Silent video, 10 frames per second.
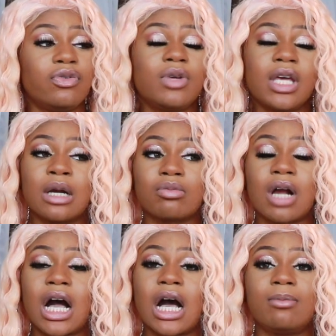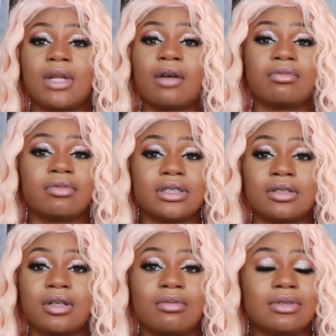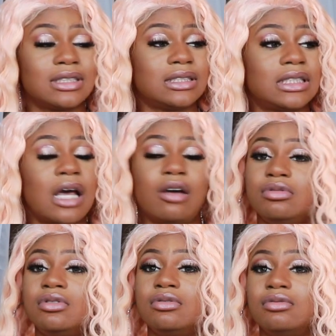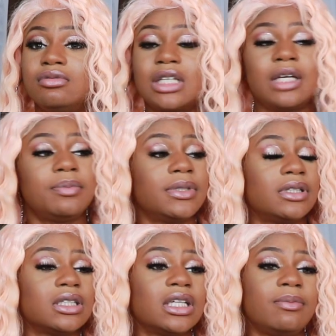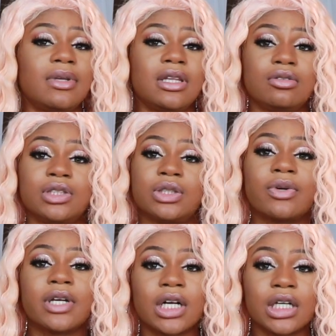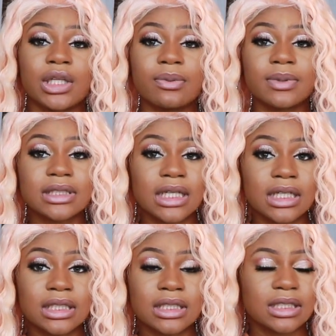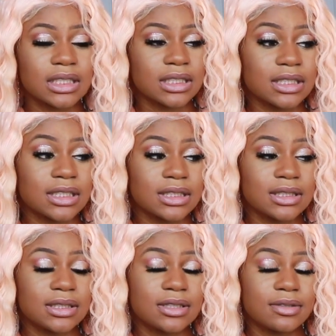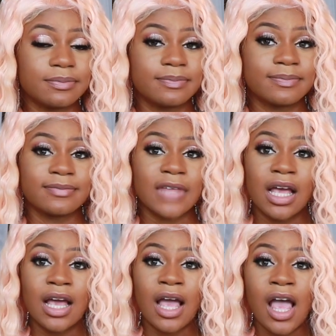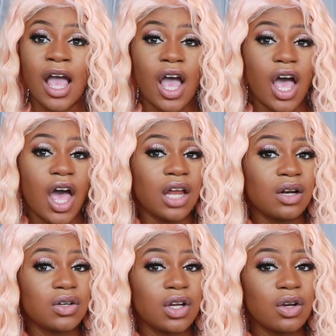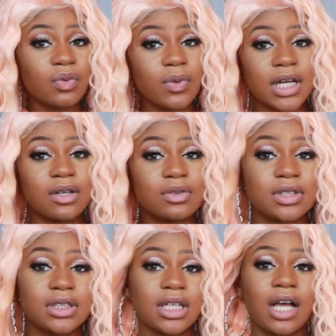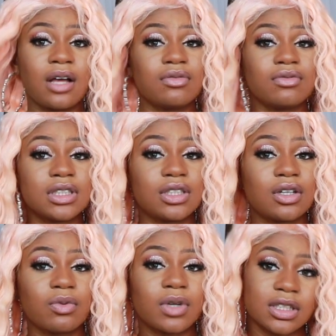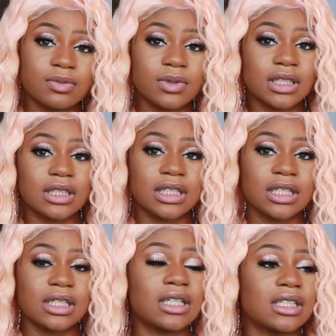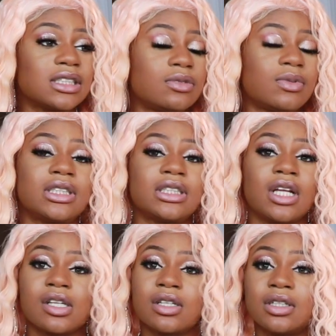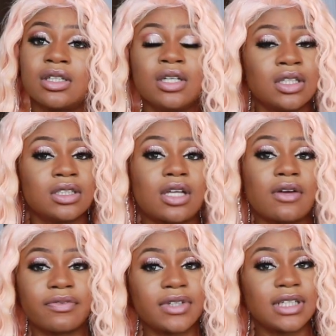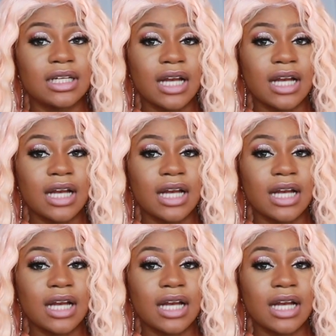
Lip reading: you getting robbed, I really don't know what to tell you. Keep a little joint on you or something, because I don't know what else. I don't really know what else we could have did in that situation other than start flinging